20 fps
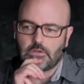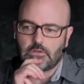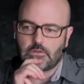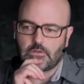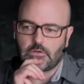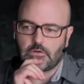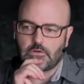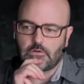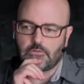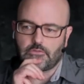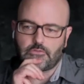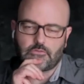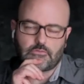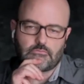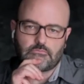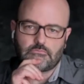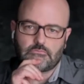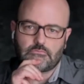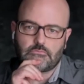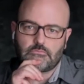
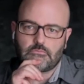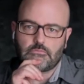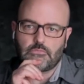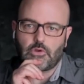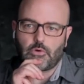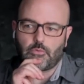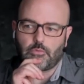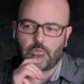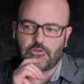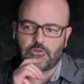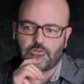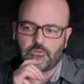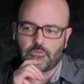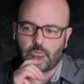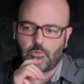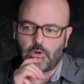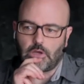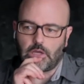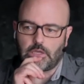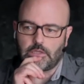there's no reason
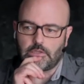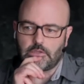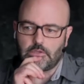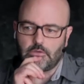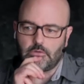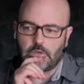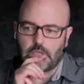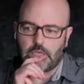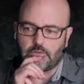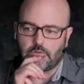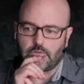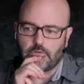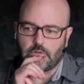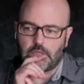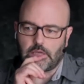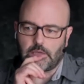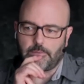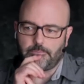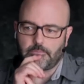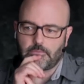why you can't do
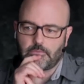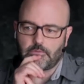that.